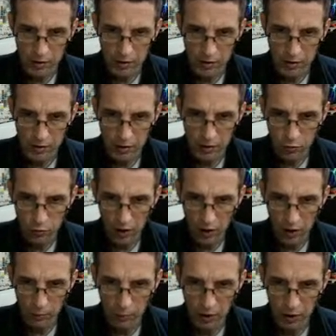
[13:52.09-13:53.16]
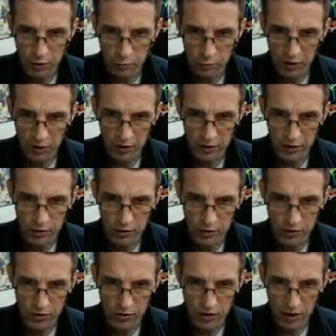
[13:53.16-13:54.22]
drag marks pattern
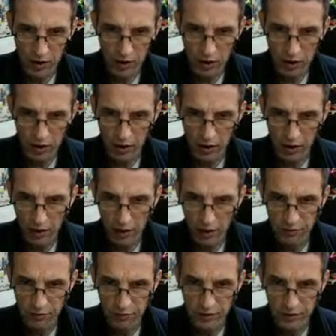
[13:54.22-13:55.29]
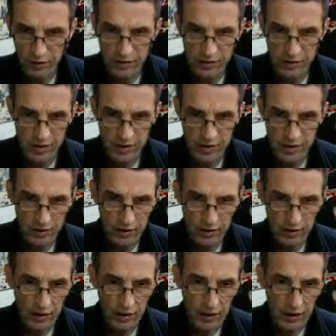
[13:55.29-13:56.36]
just are evident in the center,
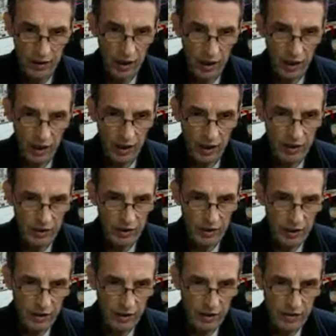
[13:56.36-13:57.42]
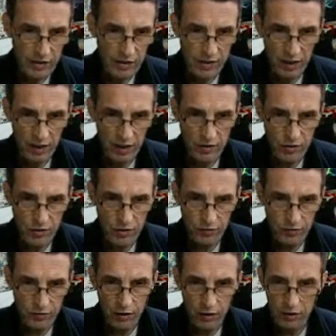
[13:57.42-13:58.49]
and in the sides of the
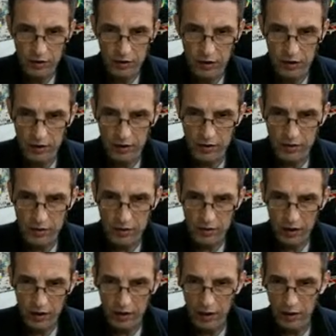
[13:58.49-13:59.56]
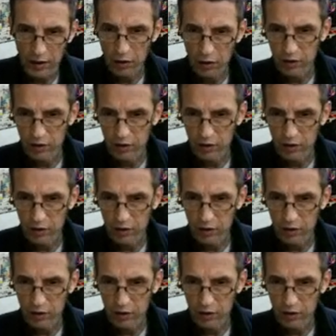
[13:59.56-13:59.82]
continents they not